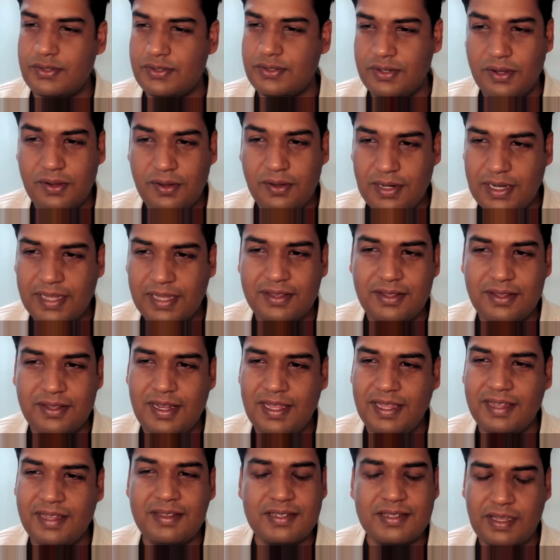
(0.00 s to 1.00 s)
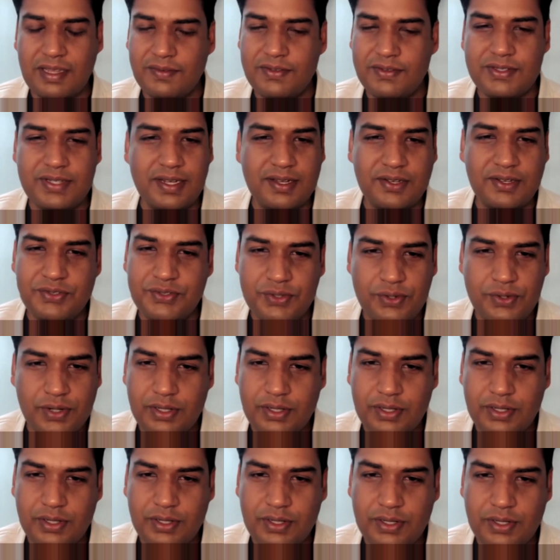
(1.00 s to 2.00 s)
So you click the link, 7 seconds, you're
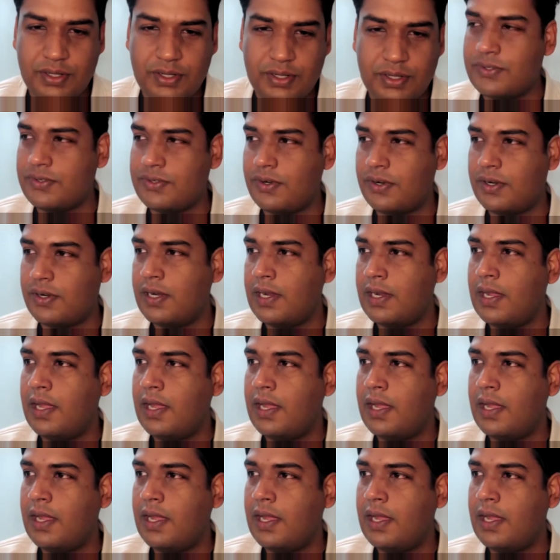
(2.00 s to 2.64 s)
in the virtual store.